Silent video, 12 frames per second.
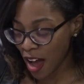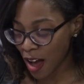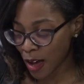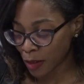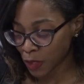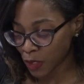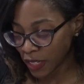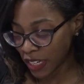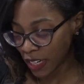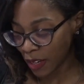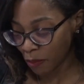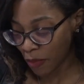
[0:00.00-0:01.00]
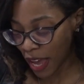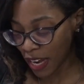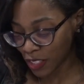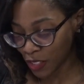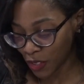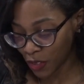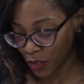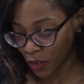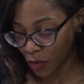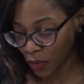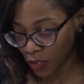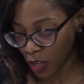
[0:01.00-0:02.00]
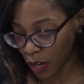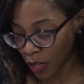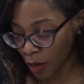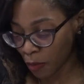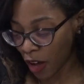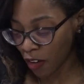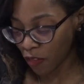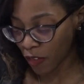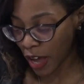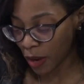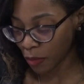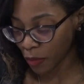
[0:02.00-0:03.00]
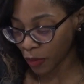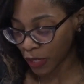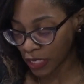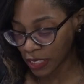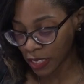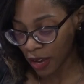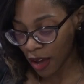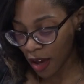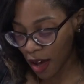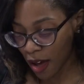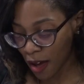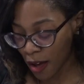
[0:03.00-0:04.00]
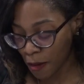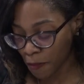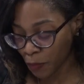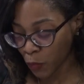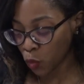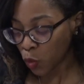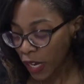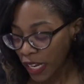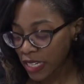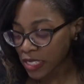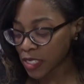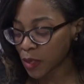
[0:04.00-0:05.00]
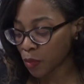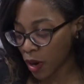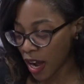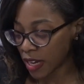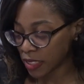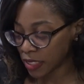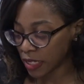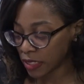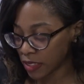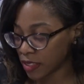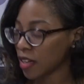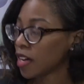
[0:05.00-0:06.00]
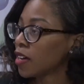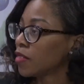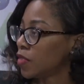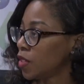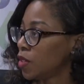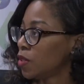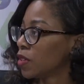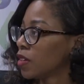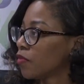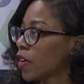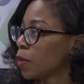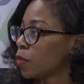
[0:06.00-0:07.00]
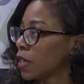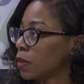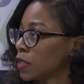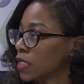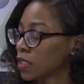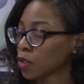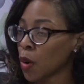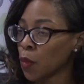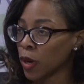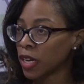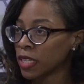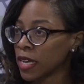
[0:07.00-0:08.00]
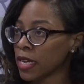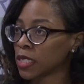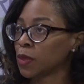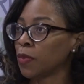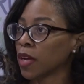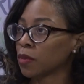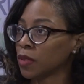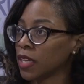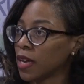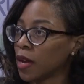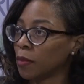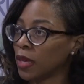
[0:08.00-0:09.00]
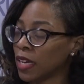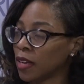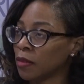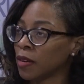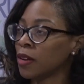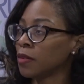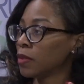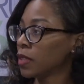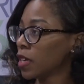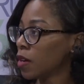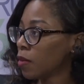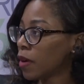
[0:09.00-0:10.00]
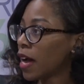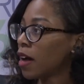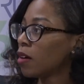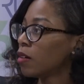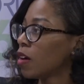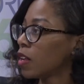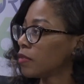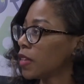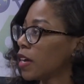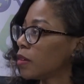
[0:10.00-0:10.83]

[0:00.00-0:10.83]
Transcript: So getting back to talking about fibroids, what is the process of the uterine fibroid embolization? What can they expect when they come in, when they go out, all of that?